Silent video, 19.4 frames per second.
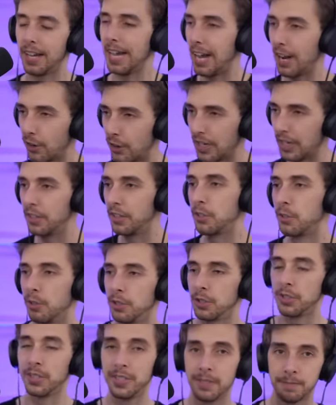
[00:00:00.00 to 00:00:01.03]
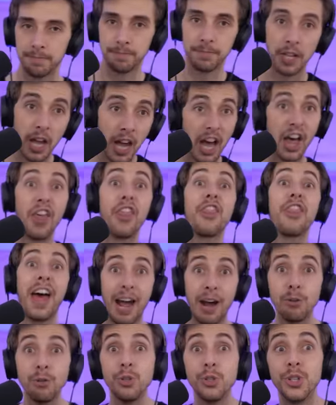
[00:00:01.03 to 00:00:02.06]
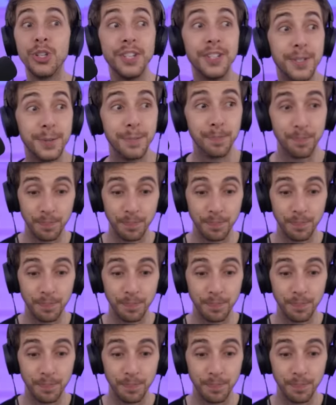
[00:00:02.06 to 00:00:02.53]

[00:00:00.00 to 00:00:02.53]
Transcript: Acrocanthosaurus, 1,000.